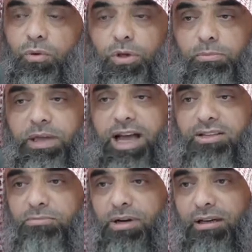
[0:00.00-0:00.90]
We'll be
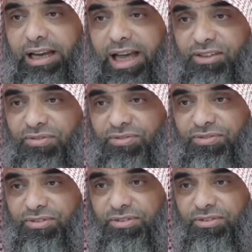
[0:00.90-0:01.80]
asked about life,
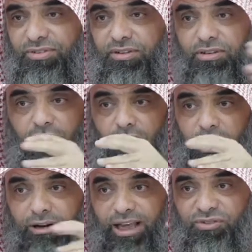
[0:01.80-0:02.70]

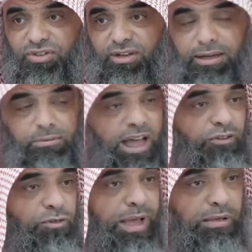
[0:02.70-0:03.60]
our
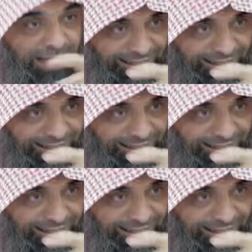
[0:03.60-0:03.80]
lifespan,